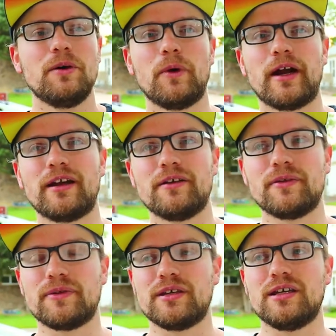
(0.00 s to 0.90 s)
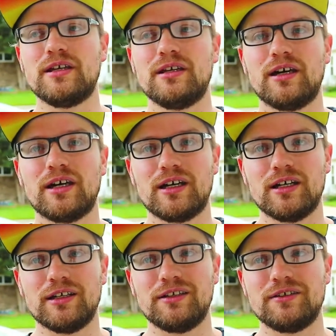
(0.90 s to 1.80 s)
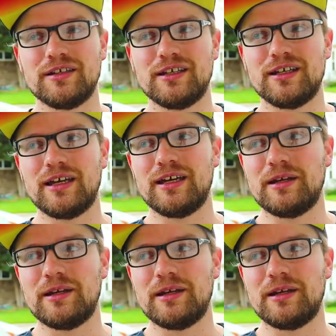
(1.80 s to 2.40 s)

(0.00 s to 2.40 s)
where the uh, the